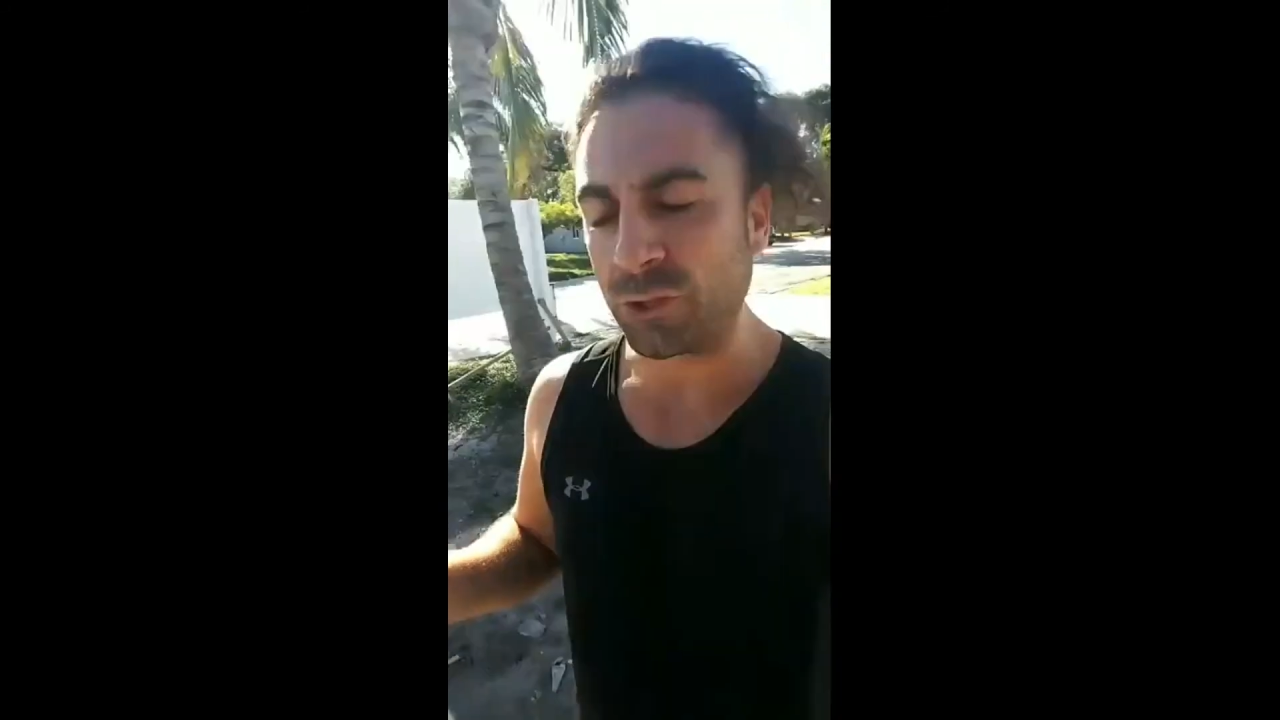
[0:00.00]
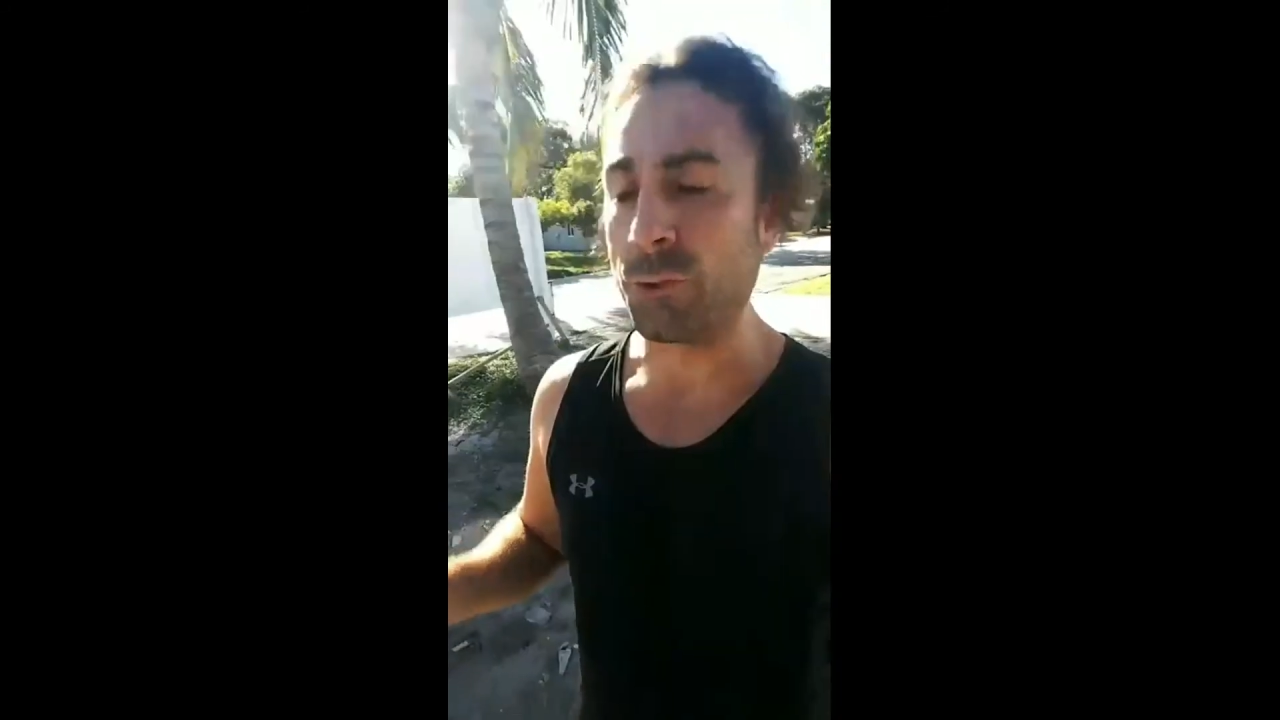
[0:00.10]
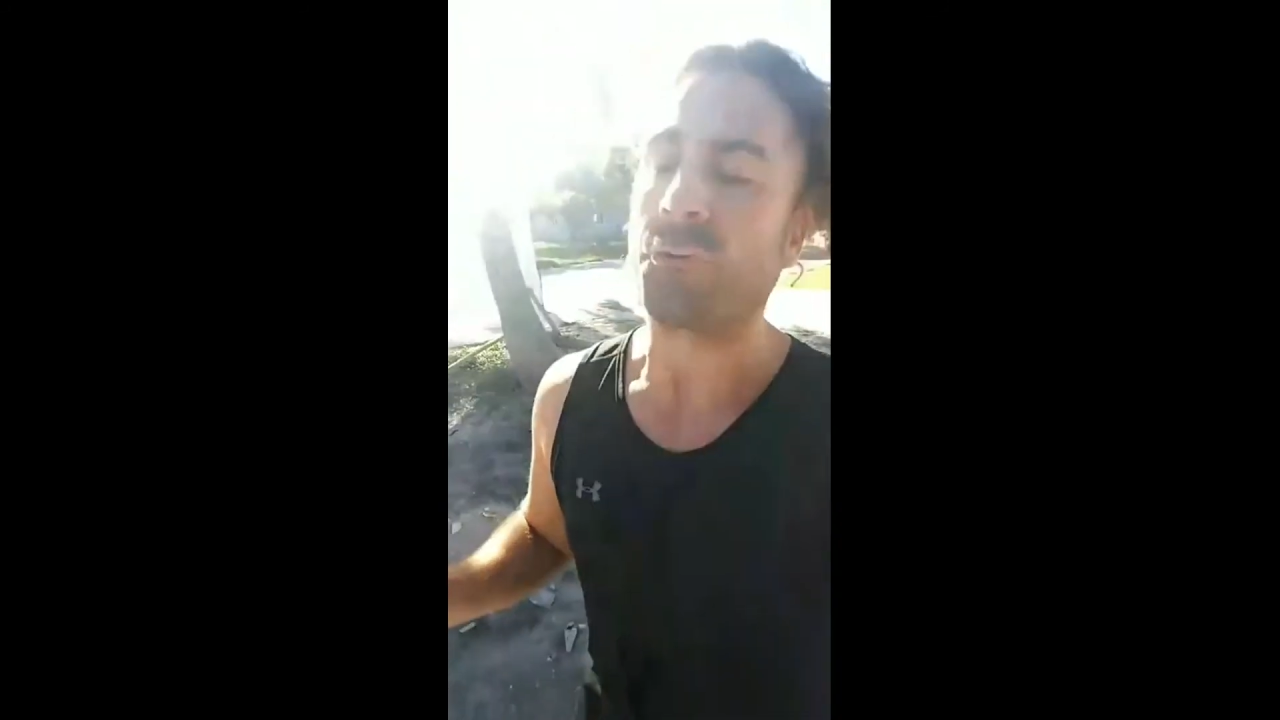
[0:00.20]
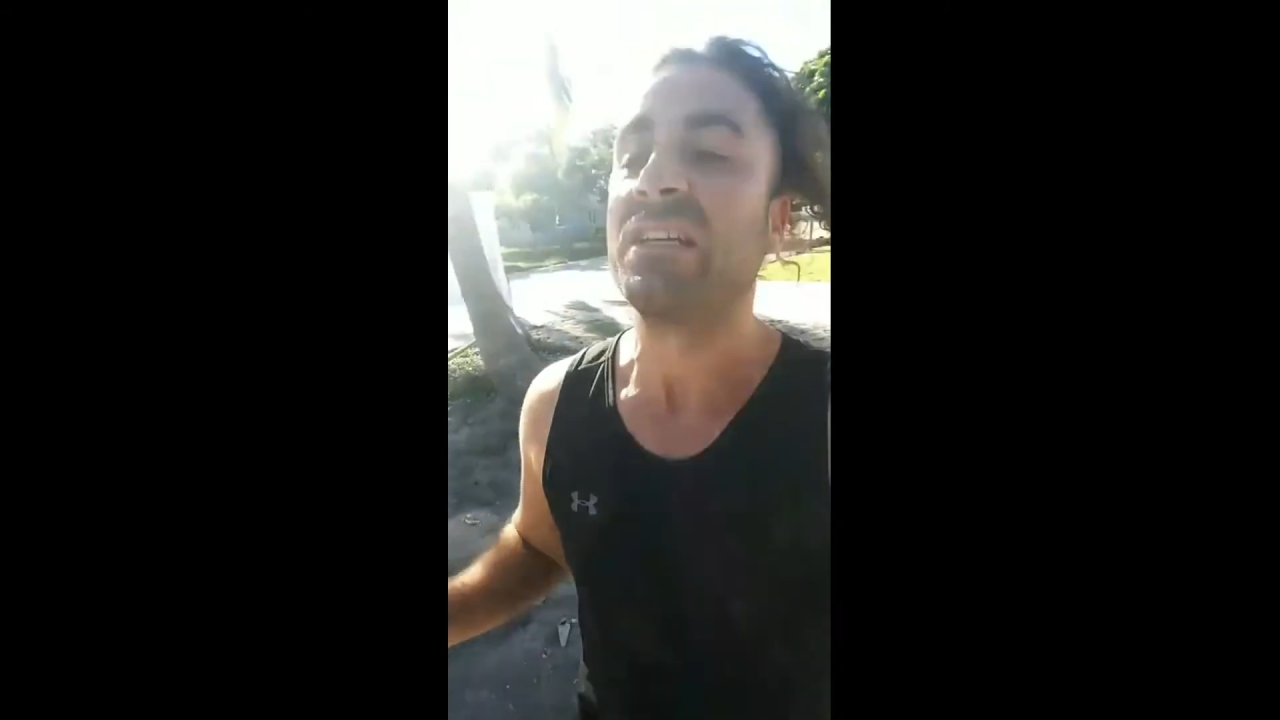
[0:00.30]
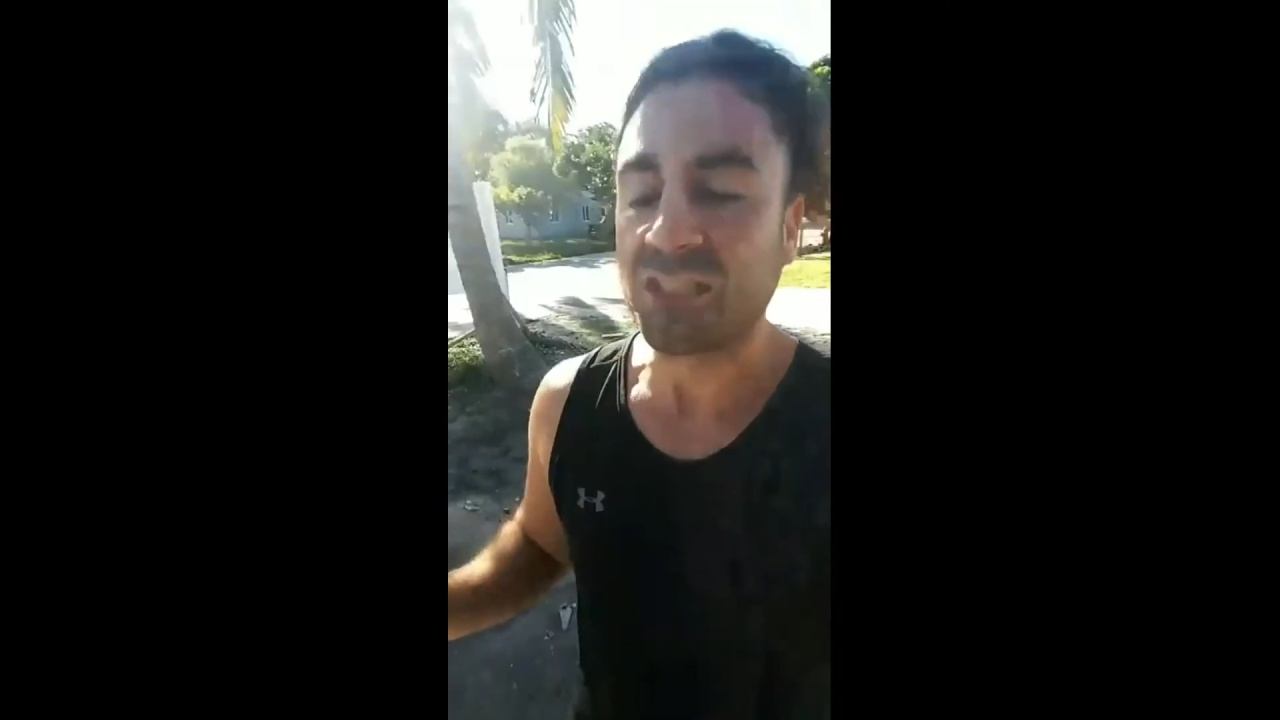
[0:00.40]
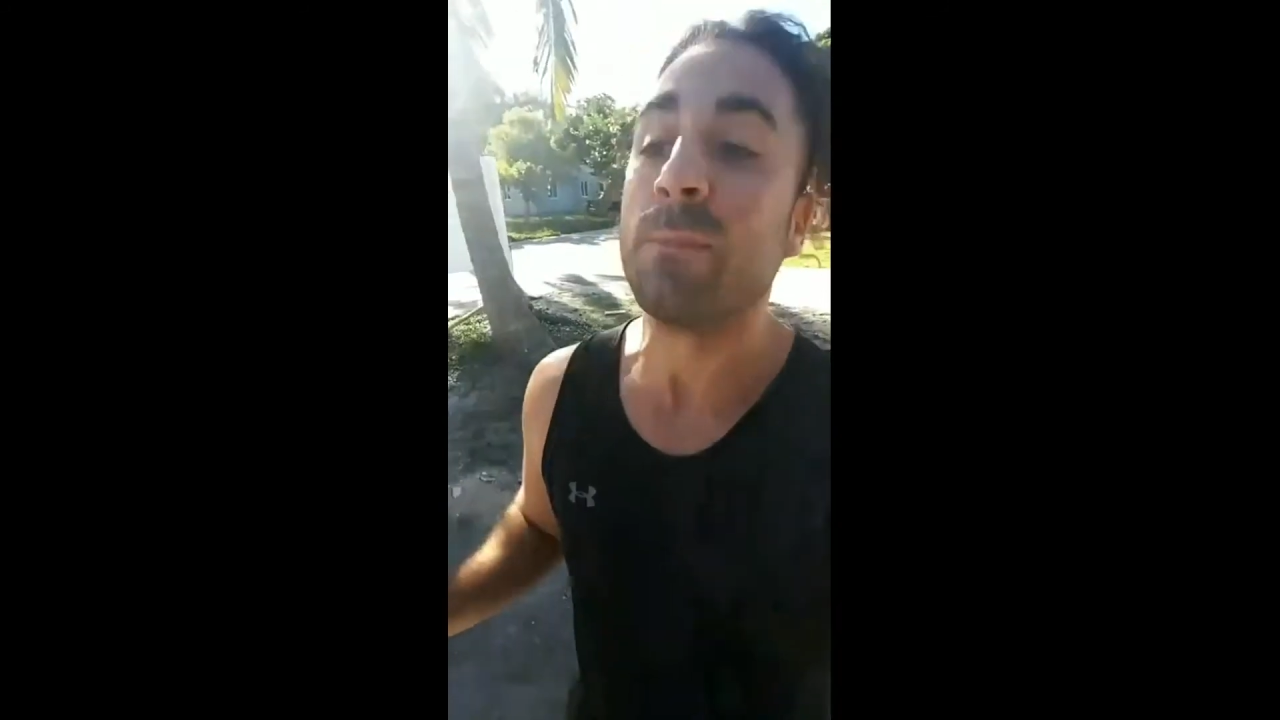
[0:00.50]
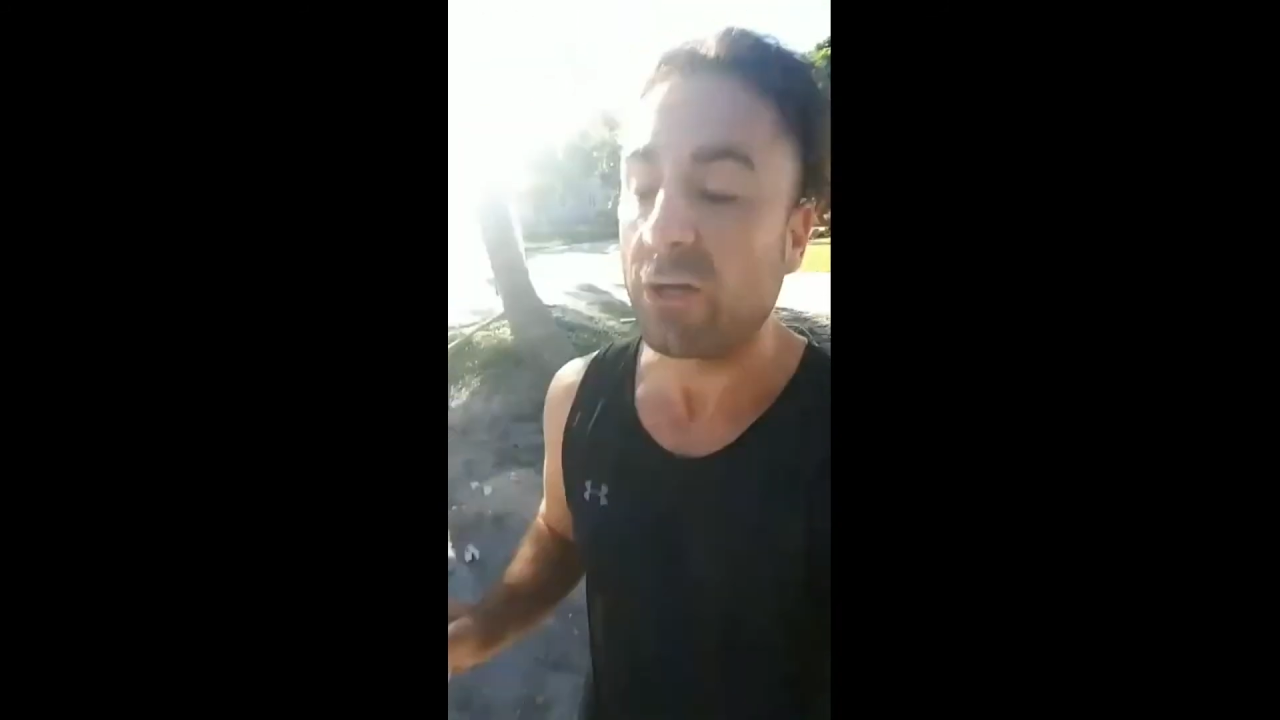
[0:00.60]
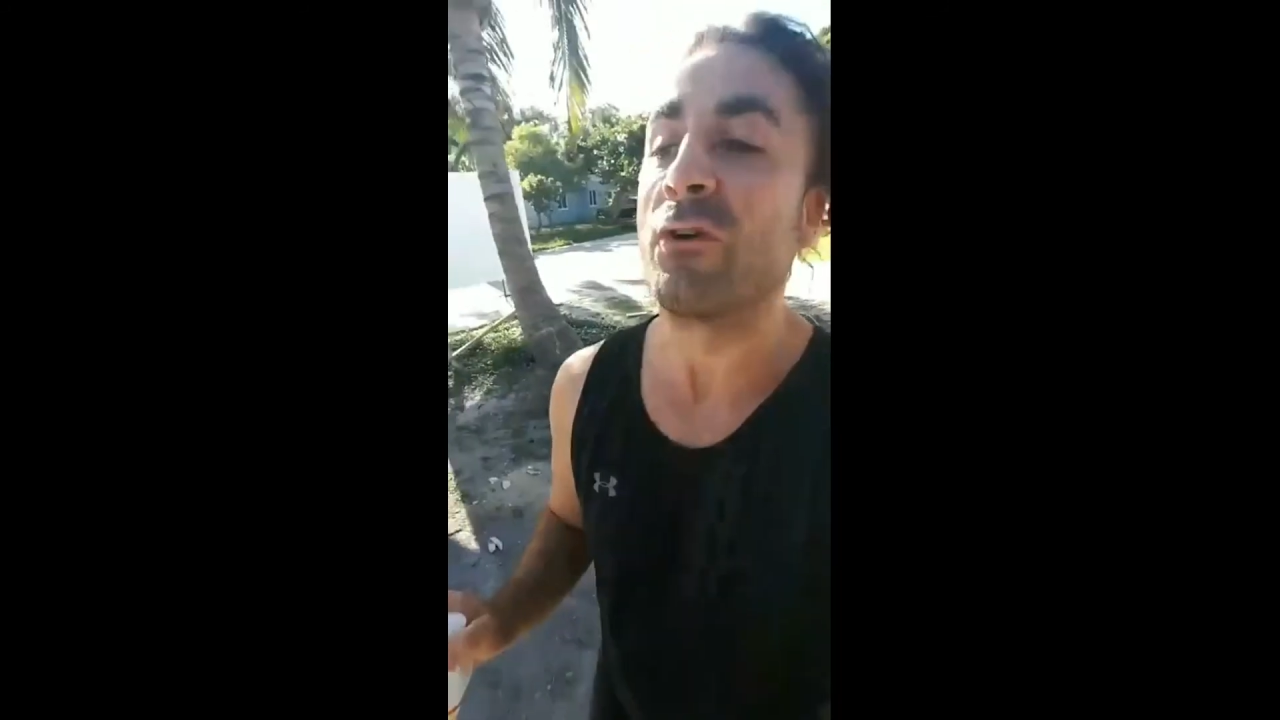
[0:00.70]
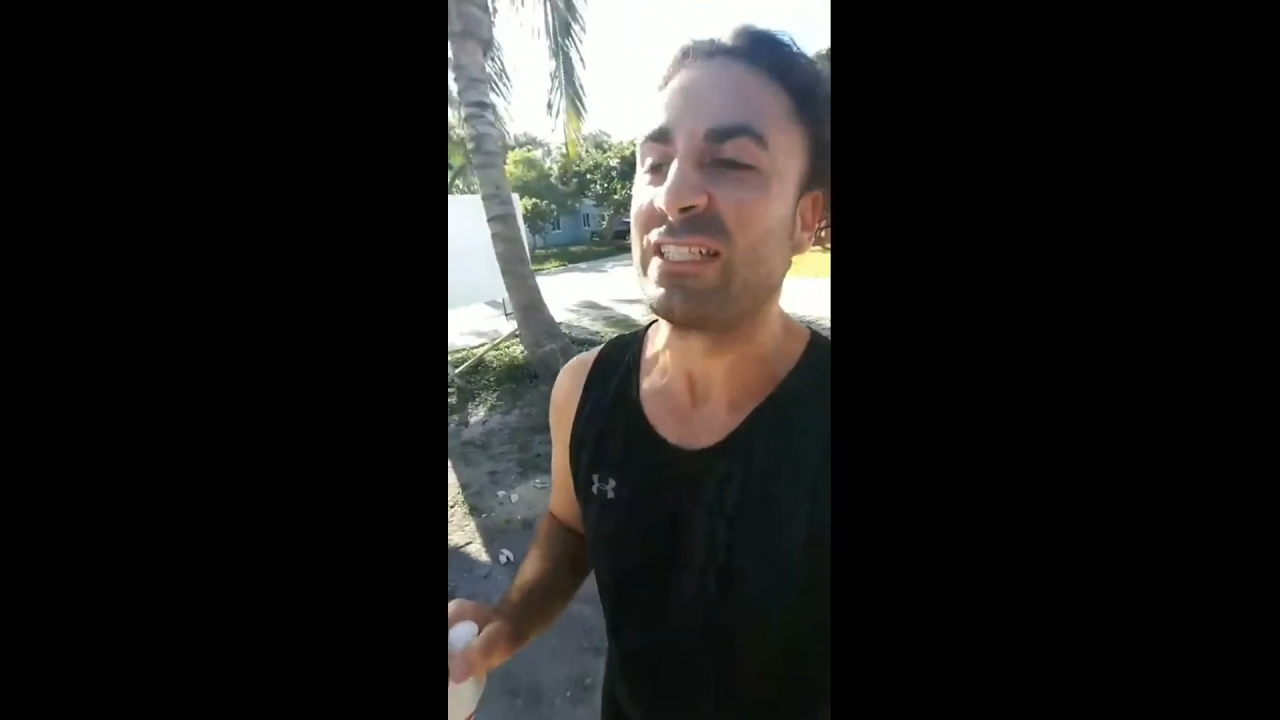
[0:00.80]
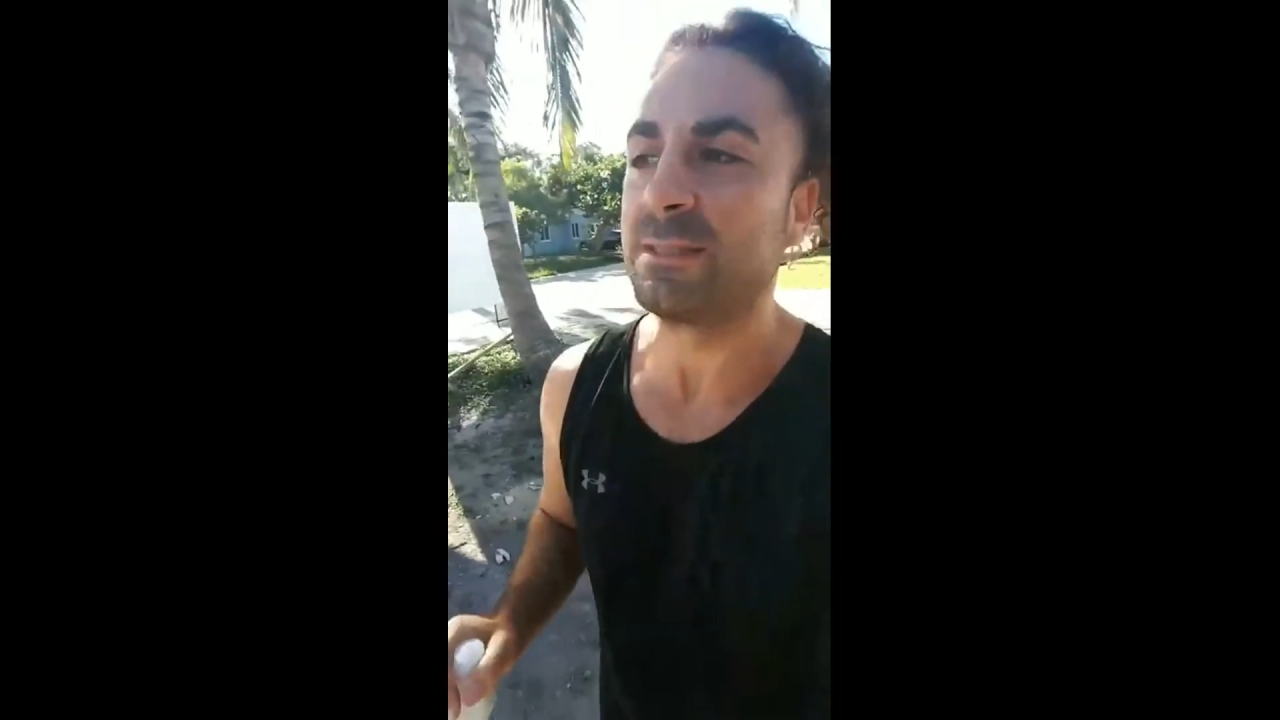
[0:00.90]
2, 3, it's going to
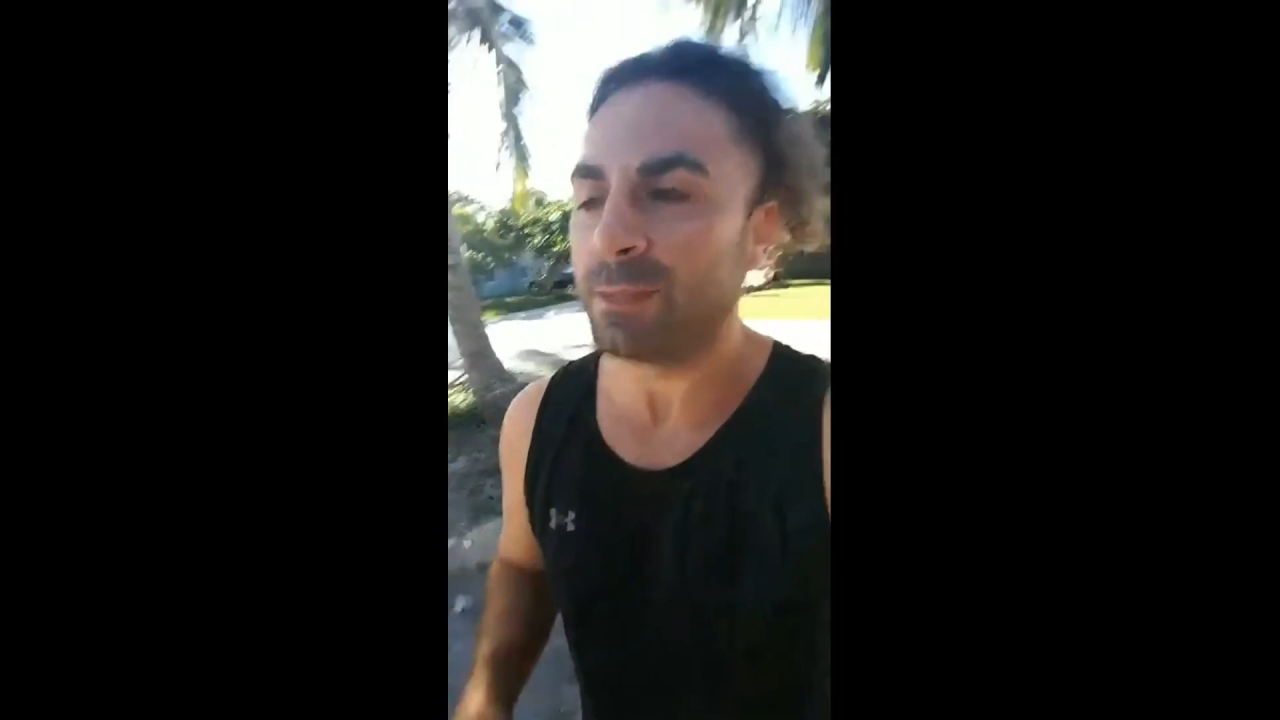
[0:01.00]
be crisp.